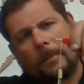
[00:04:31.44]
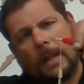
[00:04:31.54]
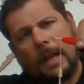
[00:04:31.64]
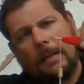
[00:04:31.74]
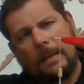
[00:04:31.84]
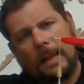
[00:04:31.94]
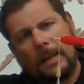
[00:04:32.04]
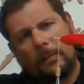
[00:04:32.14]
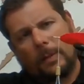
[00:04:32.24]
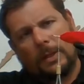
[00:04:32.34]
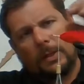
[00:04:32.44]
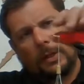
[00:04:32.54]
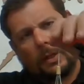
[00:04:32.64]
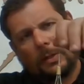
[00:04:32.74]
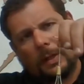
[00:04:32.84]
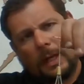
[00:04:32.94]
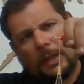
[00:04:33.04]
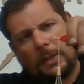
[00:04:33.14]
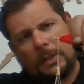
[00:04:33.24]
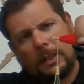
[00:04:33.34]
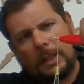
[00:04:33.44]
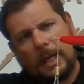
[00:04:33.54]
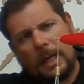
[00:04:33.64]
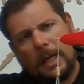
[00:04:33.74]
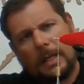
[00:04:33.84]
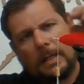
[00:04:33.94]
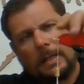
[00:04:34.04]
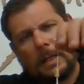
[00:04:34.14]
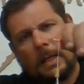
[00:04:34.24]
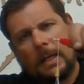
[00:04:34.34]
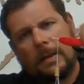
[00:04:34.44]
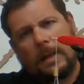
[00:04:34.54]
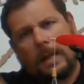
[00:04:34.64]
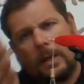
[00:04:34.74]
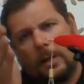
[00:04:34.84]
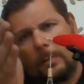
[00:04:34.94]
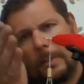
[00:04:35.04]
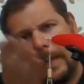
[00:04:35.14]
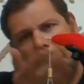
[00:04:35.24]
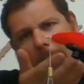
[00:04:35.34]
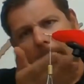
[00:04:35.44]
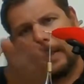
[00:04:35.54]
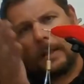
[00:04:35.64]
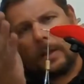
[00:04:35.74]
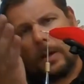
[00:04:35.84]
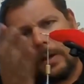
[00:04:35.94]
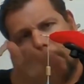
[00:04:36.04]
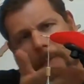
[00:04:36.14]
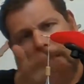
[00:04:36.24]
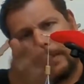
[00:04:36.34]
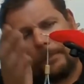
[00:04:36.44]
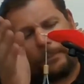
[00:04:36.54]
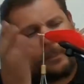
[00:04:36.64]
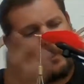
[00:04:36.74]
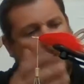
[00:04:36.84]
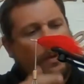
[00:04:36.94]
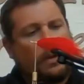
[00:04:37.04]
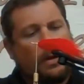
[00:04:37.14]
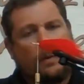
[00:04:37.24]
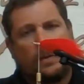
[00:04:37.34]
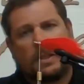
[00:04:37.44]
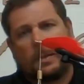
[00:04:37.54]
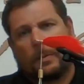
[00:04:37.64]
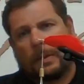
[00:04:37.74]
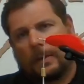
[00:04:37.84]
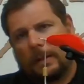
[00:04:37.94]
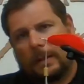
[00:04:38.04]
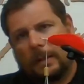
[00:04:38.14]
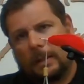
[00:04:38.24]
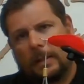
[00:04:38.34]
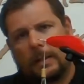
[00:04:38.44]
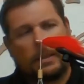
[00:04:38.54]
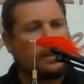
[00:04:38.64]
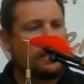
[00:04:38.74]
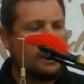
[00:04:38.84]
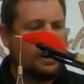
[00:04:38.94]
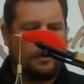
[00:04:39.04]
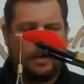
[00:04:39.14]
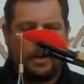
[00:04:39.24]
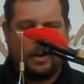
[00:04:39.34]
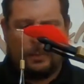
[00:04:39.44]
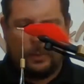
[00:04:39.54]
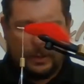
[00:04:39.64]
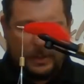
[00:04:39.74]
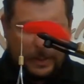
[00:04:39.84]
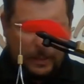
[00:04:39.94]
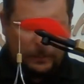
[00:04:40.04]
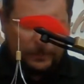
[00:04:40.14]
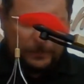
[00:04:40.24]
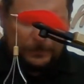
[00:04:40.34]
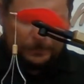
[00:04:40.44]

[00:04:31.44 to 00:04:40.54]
And then we start to actually add the yellow belly on the bottom, obviously with the yellow marabou itself.